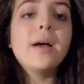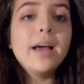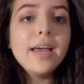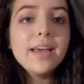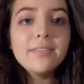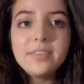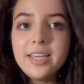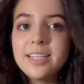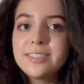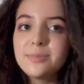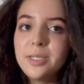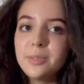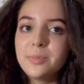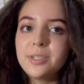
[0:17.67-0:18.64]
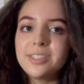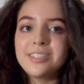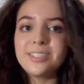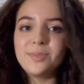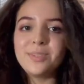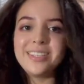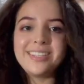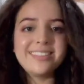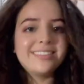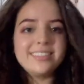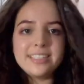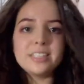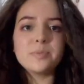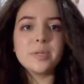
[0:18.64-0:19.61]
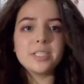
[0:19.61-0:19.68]
I have yet to meet a person with
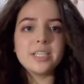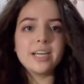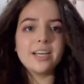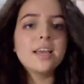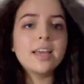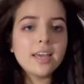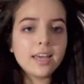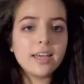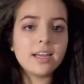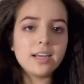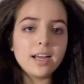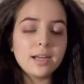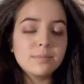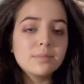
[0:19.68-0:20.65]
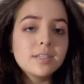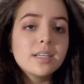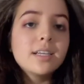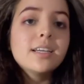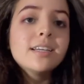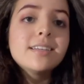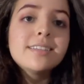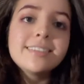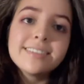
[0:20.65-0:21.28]
this much hair, and I'm gonna